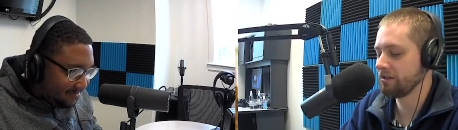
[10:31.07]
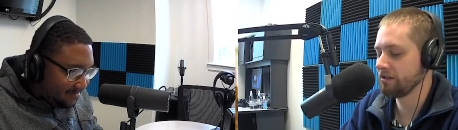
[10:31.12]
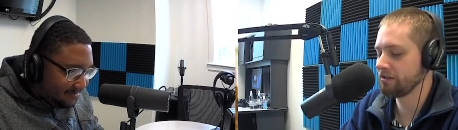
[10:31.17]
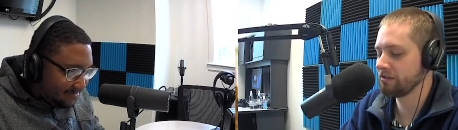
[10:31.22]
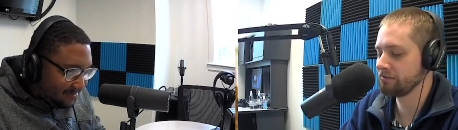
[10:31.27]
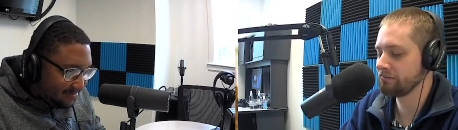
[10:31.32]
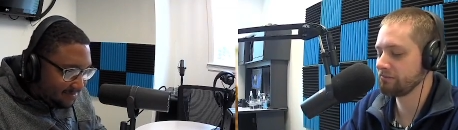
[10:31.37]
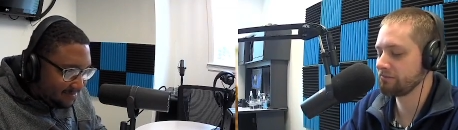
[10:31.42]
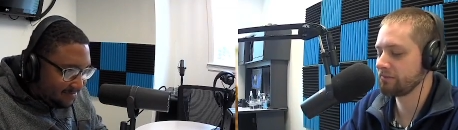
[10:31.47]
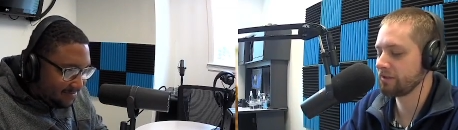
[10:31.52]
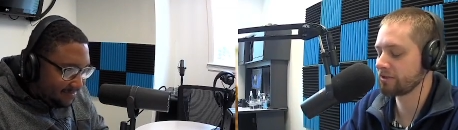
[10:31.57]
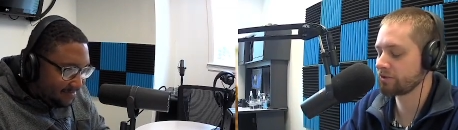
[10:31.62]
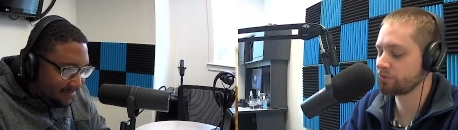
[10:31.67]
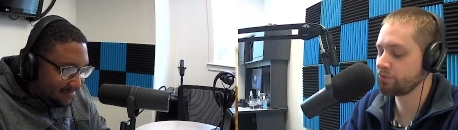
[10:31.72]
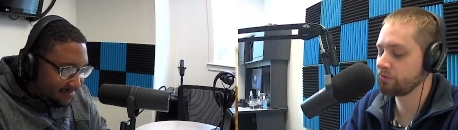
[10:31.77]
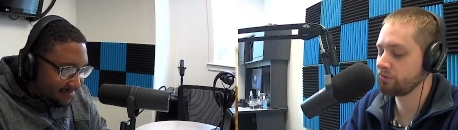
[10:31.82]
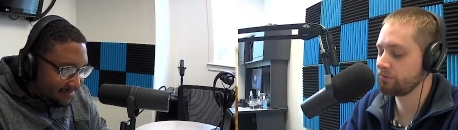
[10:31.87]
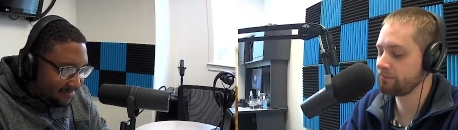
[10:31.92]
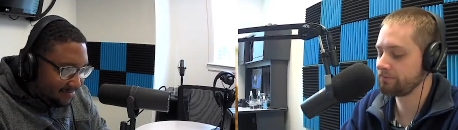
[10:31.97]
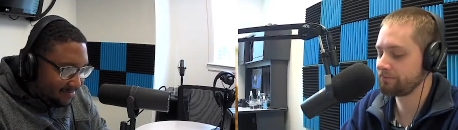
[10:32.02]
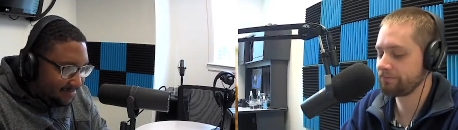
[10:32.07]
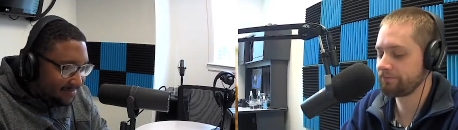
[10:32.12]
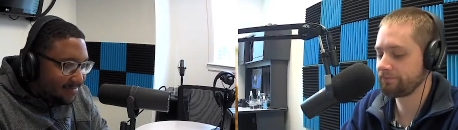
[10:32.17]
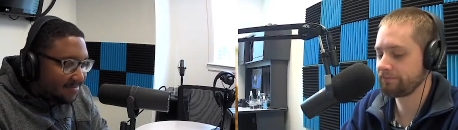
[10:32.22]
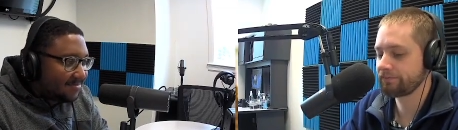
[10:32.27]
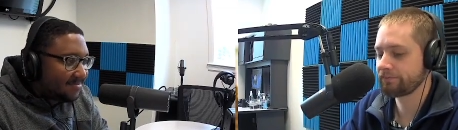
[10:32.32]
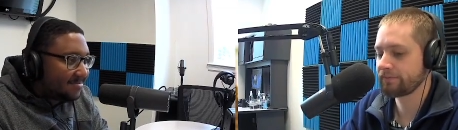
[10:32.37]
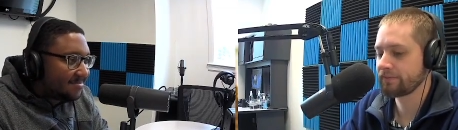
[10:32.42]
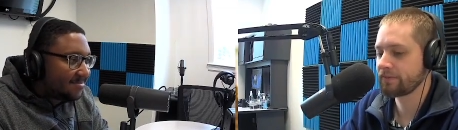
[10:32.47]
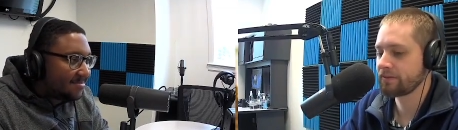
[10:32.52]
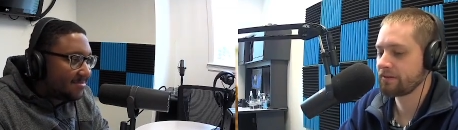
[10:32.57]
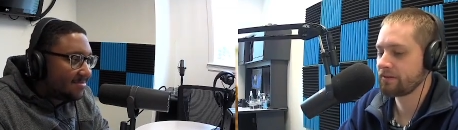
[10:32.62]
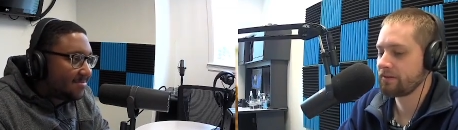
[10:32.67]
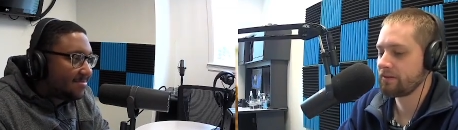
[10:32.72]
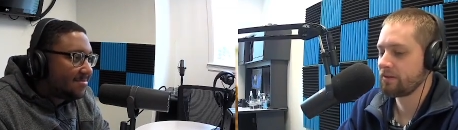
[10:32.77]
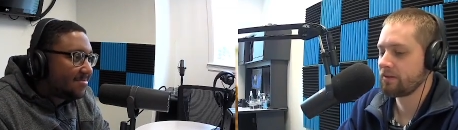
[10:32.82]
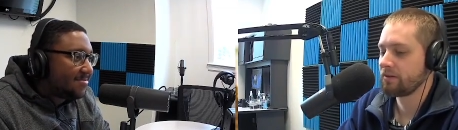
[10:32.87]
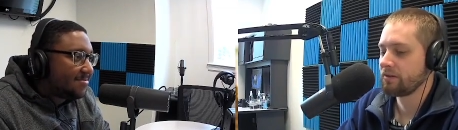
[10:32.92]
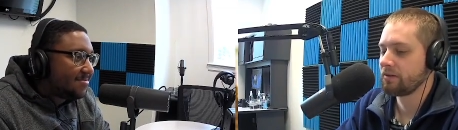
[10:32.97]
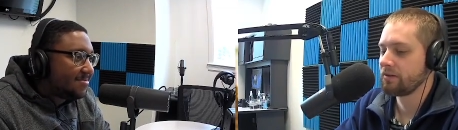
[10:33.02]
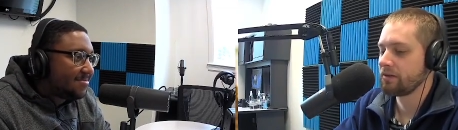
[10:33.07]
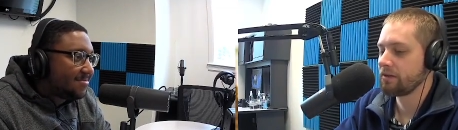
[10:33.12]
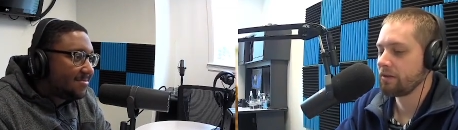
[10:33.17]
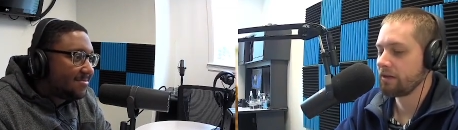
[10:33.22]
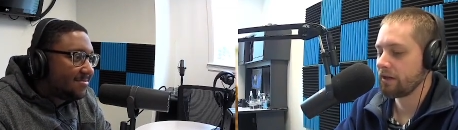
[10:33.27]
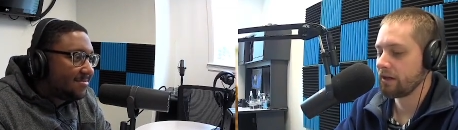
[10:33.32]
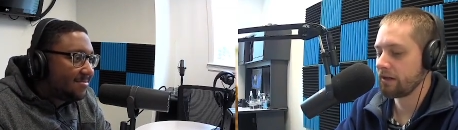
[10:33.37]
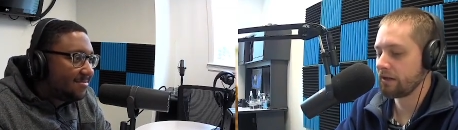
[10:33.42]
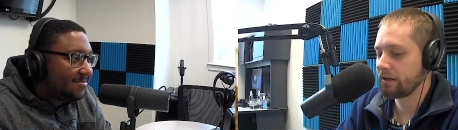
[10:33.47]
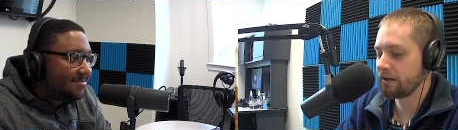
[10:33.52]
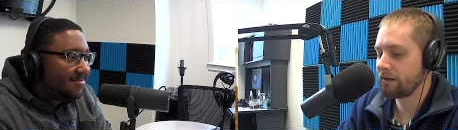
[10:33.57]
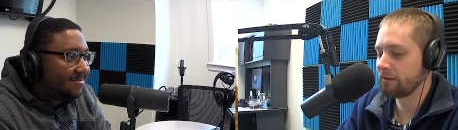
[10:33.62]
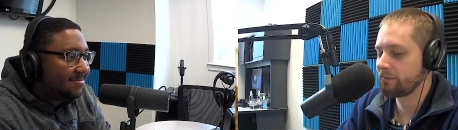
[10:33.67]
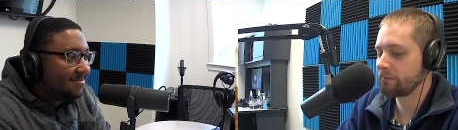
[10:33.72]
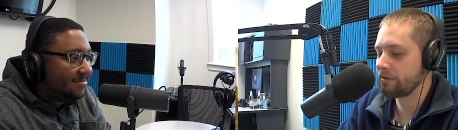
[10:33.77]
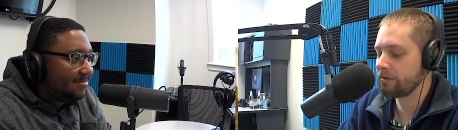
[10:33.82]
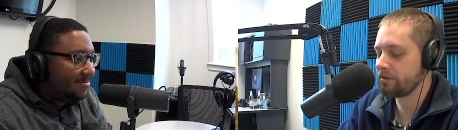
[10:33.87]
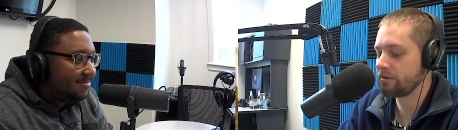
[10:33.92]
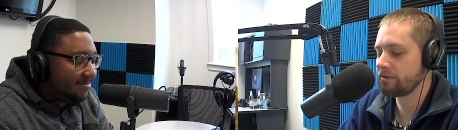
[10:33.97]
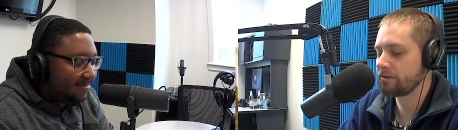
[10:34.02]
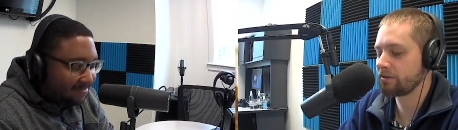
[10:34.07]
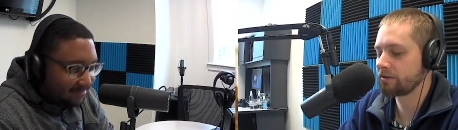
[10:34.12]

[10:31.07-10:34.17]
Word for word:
Speaker 1: Um, that's cool. Um,